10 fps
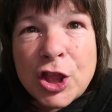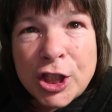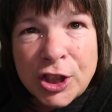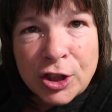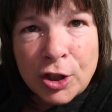
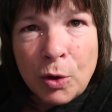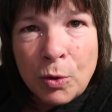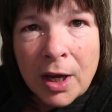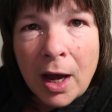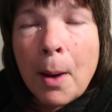The
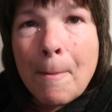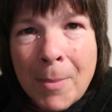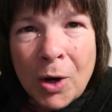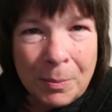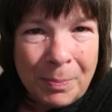snooker
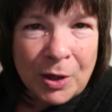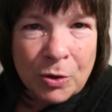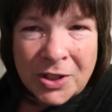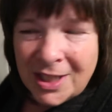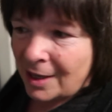might be
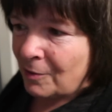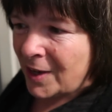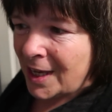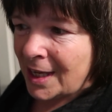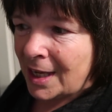on
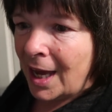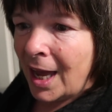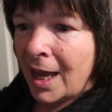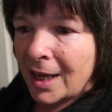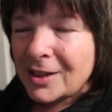TV,
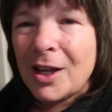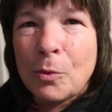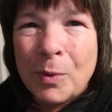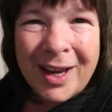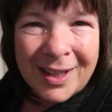so
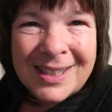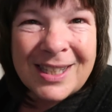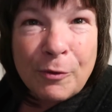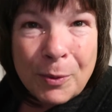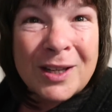we're going to
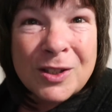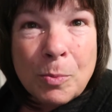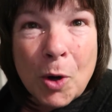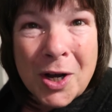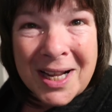see if we can
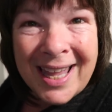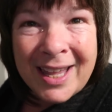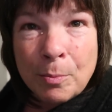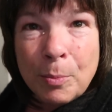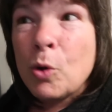spot
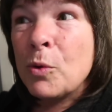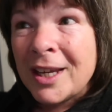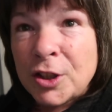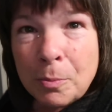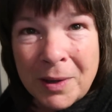Glenn and Paul.
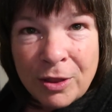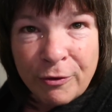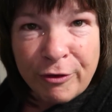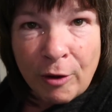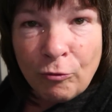They should be in the
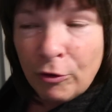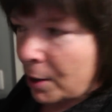front